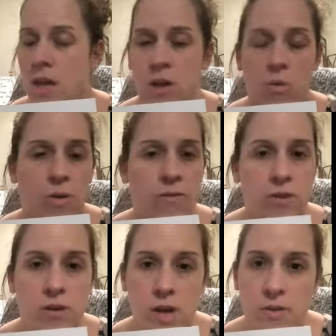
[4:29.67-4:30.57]
We've
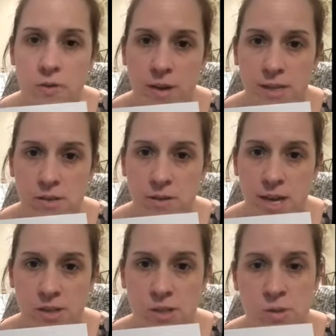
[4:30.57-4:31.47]
learned other ways to do
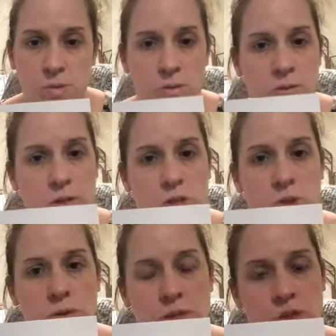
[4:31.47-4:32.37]
that too. You
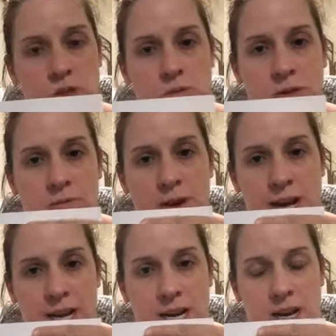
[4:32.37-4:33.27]
could do
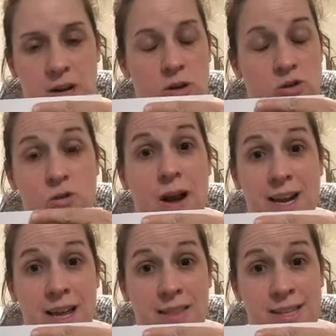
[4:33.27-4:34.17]
your drawing
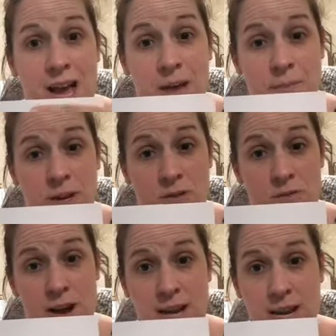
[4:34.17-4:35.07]
on the top and your
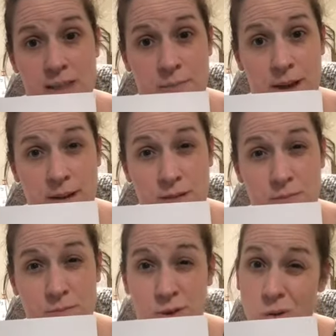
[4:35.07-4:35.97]
writing on the bottom,
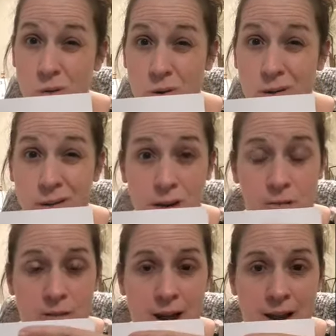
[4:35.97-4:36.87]
or
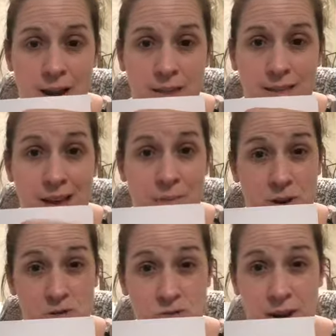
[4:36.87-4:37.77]
you're writing on the top and
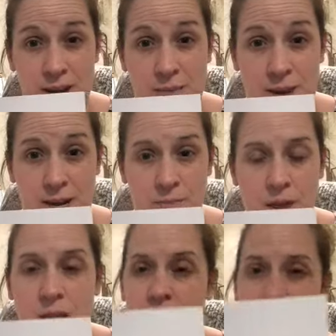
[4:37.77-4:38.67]
you're drawing on the bottom.
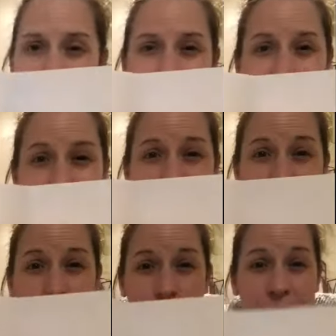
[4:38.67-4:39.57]
Since I have
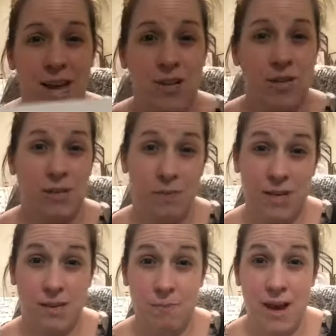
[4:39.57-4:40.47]
2 pages
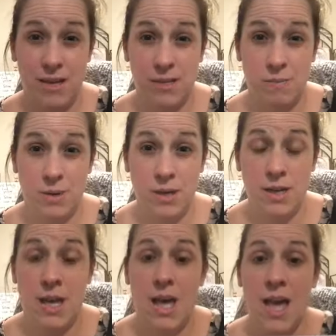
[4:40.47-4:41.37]
because mine is a
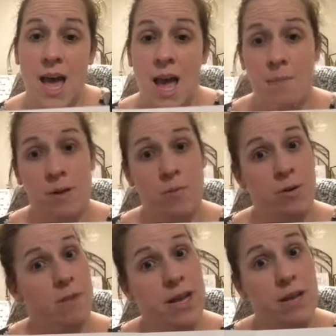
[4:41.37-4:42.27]
book, I'm going to put my